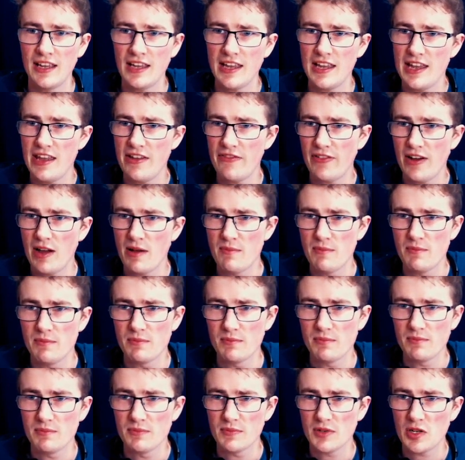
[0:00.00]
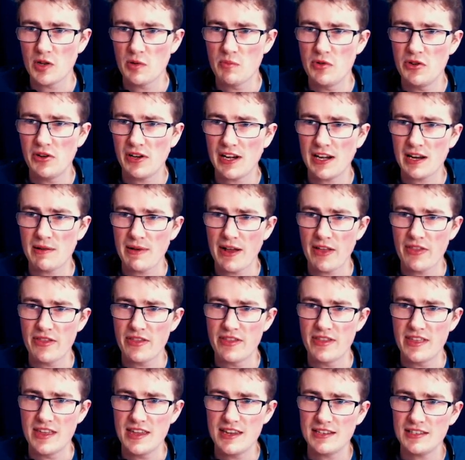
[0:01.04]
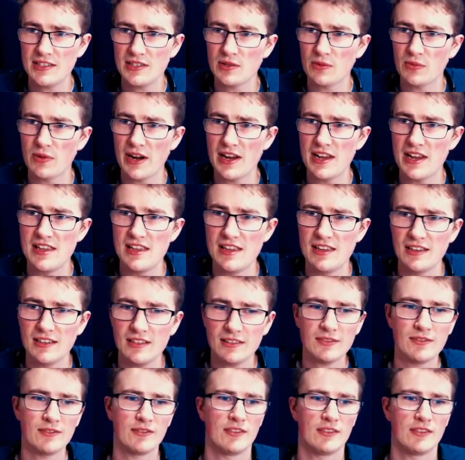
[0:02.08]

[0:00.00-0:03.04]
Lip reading: If I'm communicating about this right here,